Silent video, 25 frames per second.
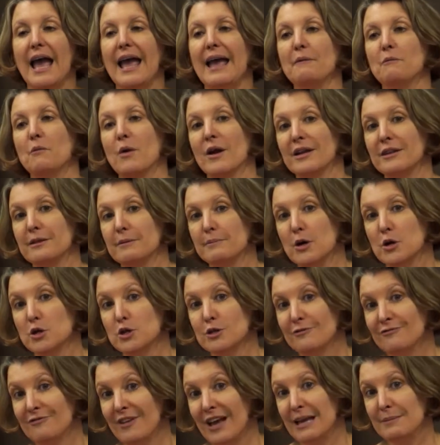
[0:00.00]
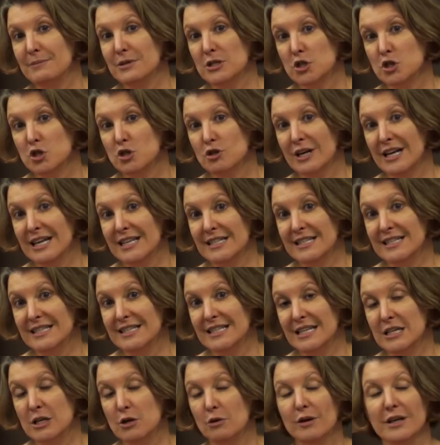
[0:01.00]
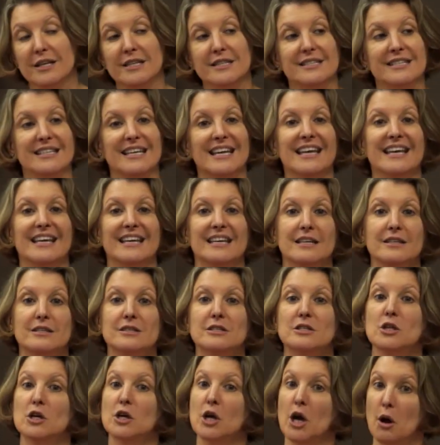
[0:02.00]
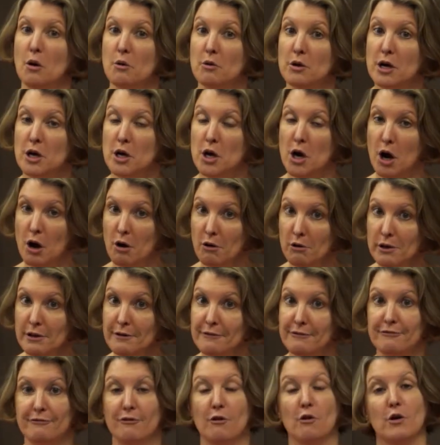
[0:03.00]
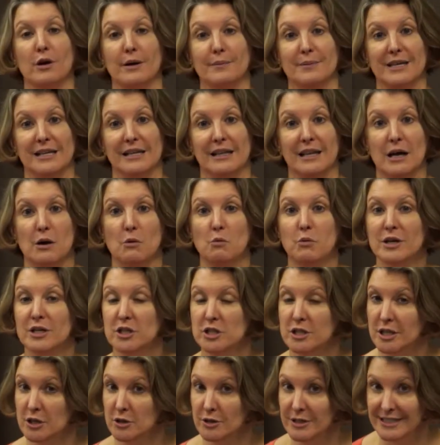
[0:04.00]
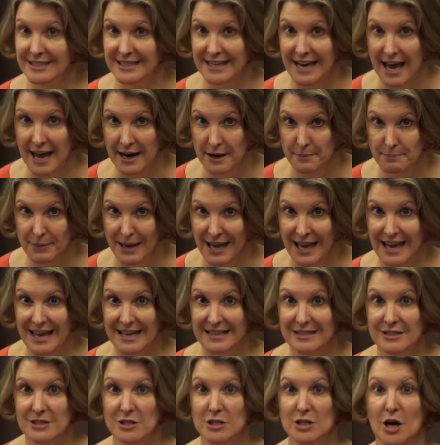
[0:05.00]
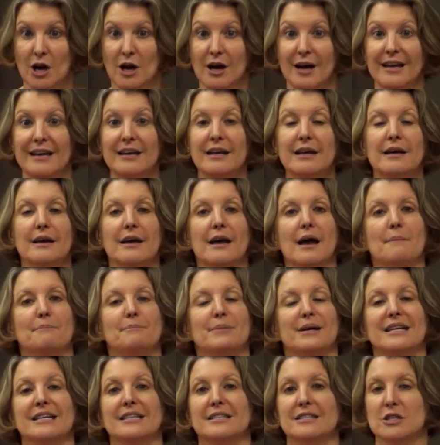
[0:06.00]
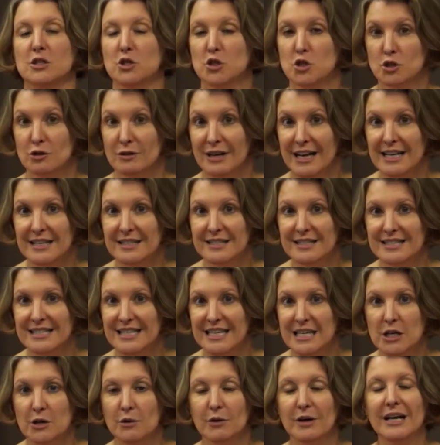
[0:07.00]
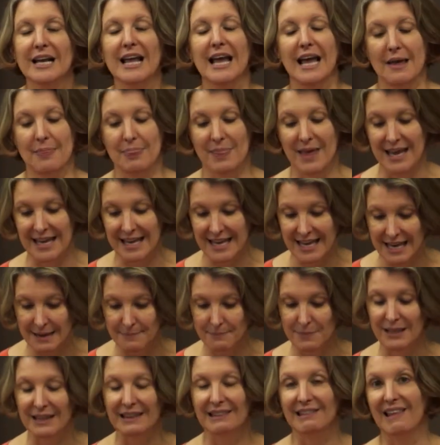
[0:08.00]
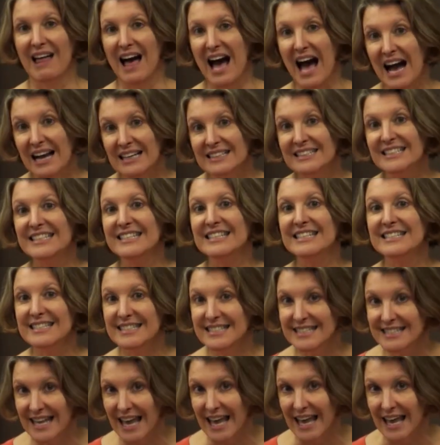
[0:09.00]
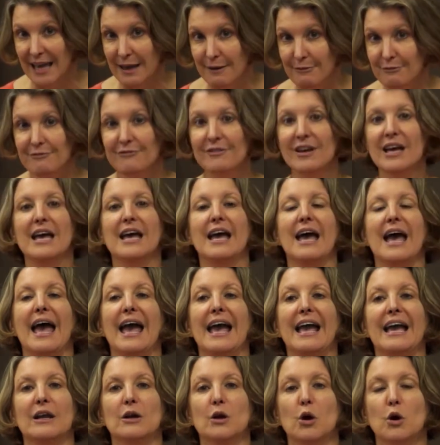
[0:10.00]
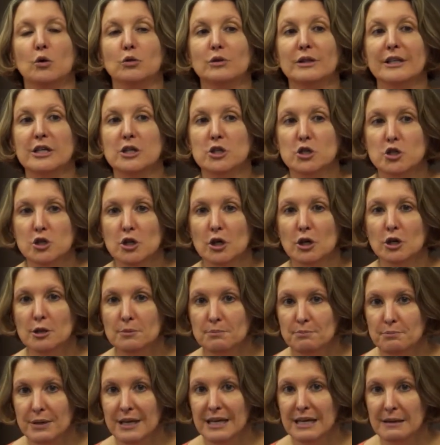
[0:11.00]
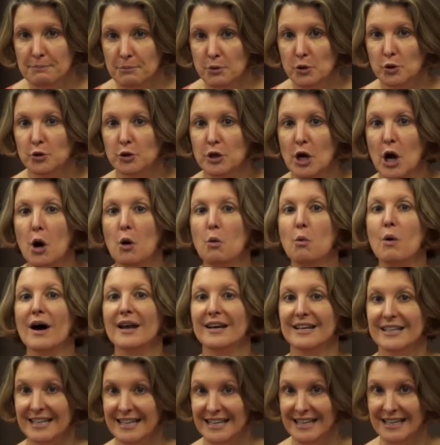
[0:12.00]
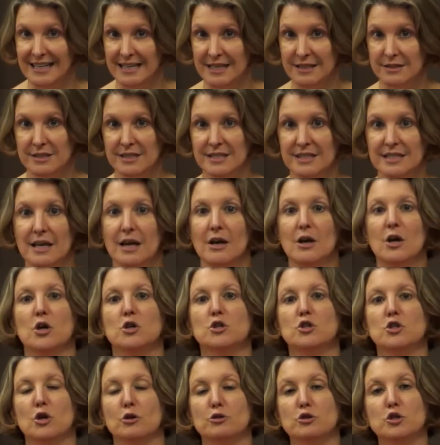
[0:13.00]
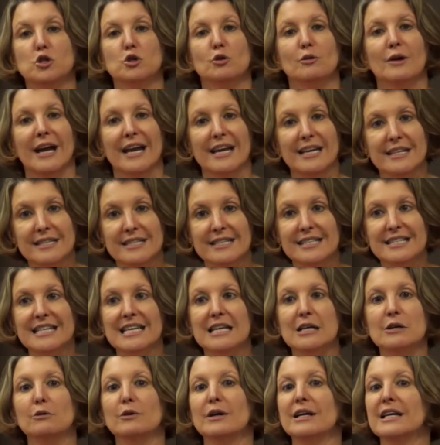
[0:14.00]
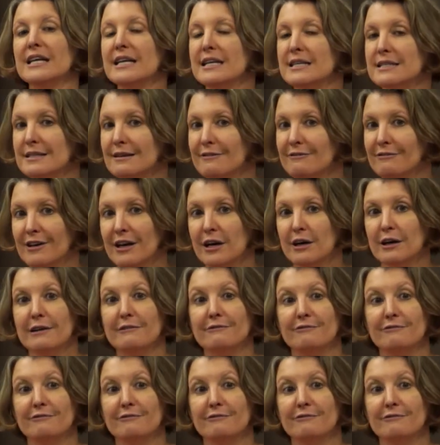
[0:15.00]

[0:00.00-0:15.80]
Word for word: One of the most famous trade secrets is the Coca Cola formula, which there is not a patent on, but it's a trade secret and they keep it locked in a safe and only certain people know what it is. So, trade secret is a very